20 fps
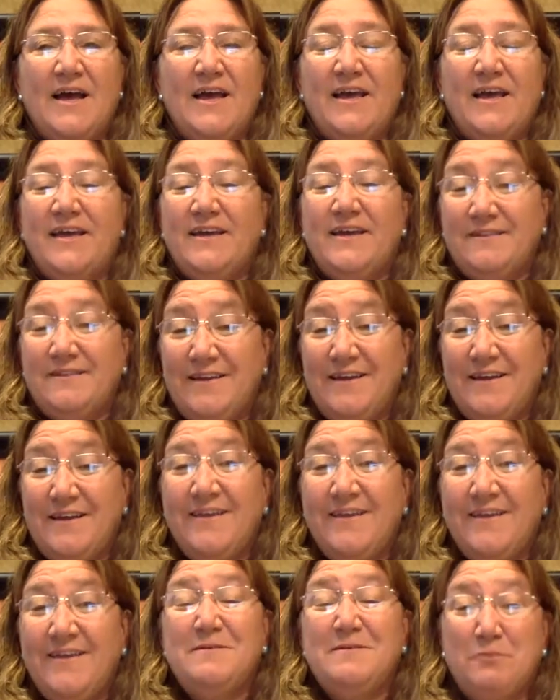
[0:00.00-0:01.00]

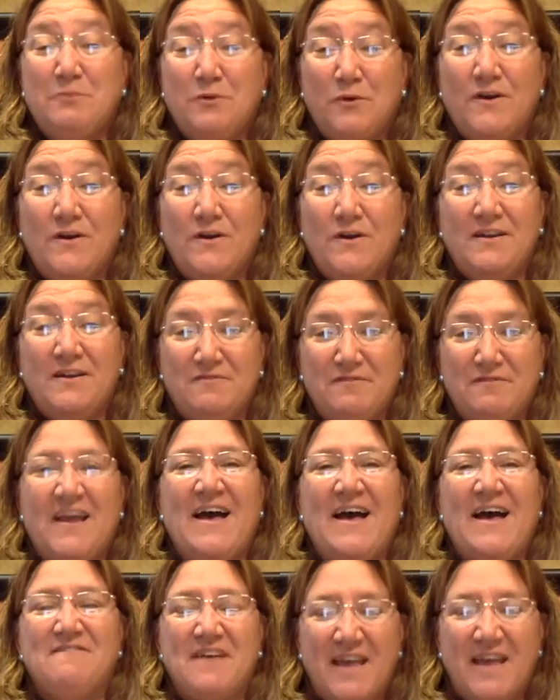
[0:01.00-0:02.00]
It's important if they
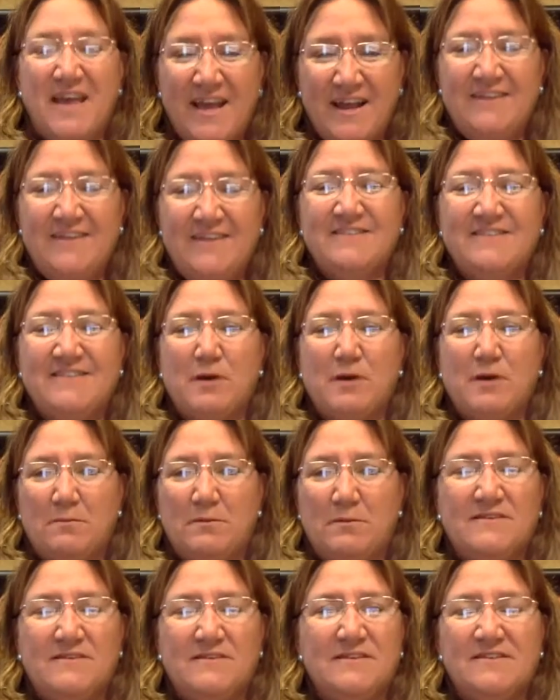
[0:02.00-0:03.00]
have any small
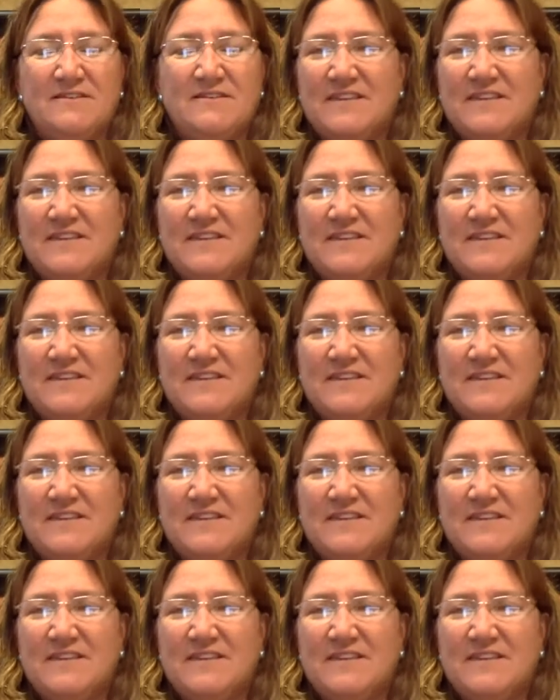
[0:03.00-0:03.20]
business.